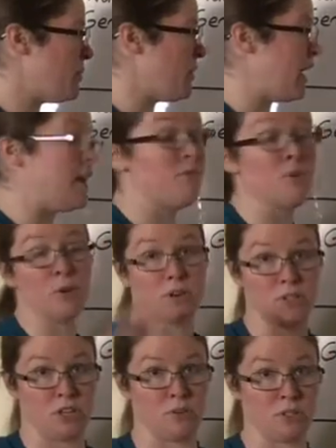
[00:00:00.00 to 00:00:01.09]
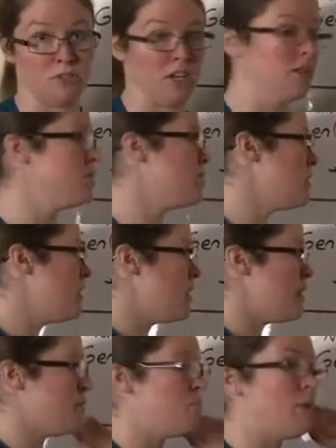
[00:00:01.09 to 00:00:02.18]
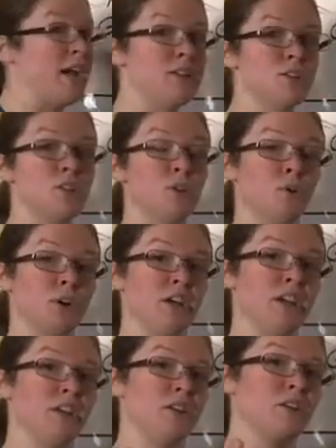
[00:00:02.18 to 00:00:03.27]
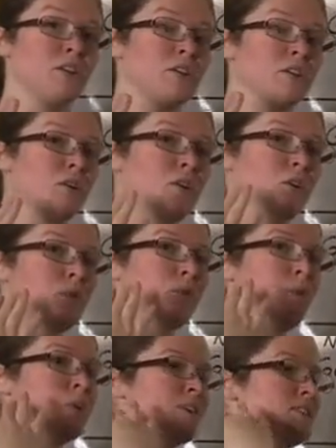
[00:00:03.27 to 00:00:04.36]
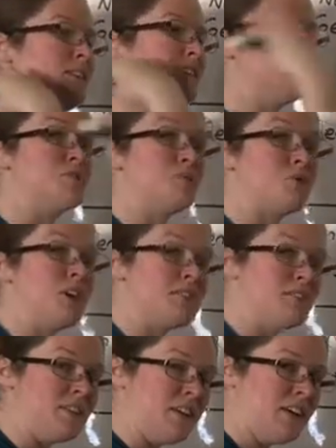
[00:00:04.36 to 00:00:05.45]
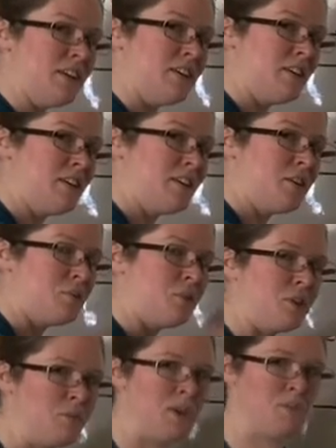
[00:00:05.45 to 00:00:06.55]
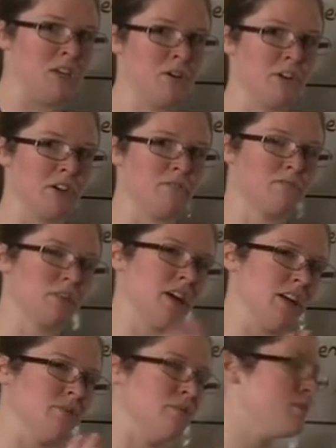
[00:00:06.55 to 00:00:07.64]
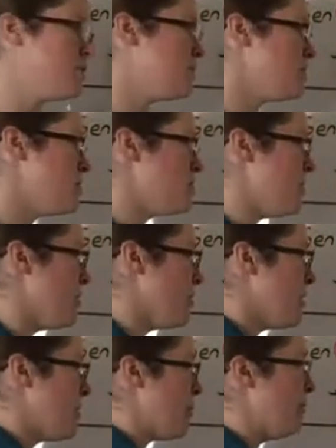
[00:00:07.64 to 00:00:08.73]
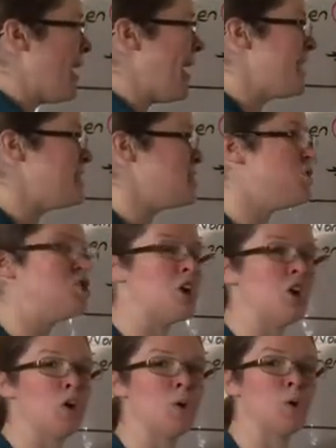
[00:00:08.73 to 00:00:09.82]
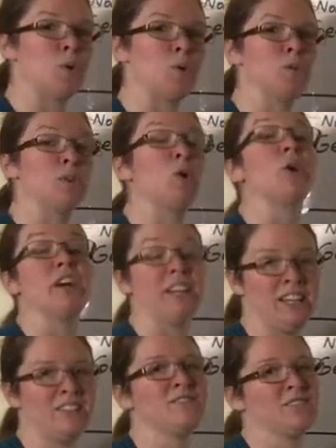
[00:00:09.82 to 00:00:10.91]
that, if you are a Star Wars fan, the Mandalorian was entrusted with Baby Yoda, kind of. So Mandalorian.